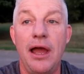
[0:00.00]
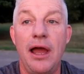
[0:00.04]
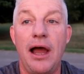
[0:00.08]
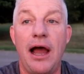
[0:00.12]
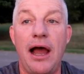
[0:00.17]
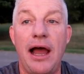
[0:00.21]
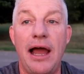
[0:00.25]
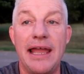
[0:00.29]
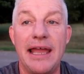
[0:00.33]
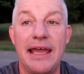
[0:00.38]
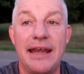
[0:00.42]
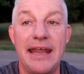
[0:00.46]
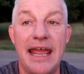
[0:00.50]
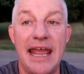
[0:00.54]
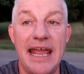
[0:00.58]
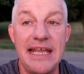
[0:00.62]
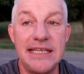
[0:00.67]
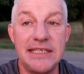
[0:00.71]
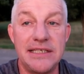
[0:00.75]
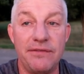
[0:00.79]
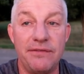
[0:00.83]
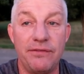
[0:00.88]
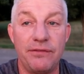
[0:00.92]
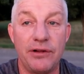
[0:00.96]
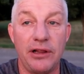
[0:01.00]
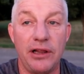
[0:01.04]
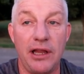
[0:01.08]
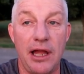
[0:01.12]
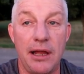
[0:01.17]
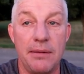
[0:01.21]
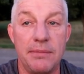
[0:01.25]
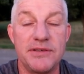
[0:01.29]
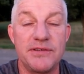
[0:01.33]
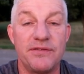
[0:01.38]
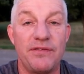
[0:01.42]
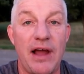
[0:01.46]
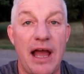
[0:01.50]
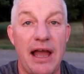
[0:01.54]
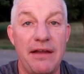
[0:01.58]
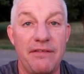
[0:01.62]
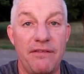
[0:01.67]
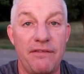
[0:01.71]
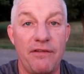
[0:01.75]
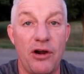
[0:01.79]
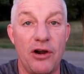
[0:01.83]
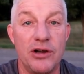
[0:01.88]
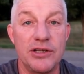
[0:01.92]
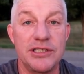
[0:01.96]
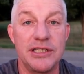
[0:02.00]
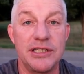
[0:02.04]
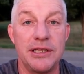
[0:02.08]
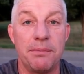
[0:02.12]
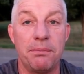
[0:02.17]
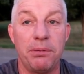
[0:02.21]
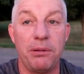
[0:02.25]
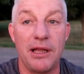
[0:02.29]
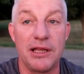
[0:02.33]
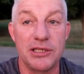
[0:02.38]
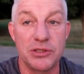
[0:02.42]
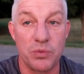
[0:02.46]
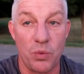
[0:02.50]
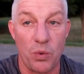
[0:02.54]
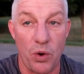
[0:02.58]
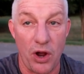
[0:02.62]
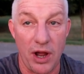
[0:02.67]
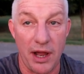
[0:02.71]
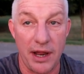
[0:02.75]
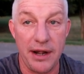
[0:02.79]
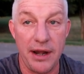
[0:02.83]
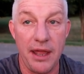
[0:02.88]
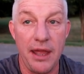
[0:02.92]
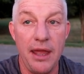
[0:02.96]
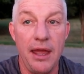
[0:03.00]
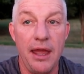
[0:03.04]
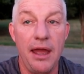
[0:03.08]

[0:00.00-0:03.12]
Uh, I had ace of clubs, five of hearts, and the plus one.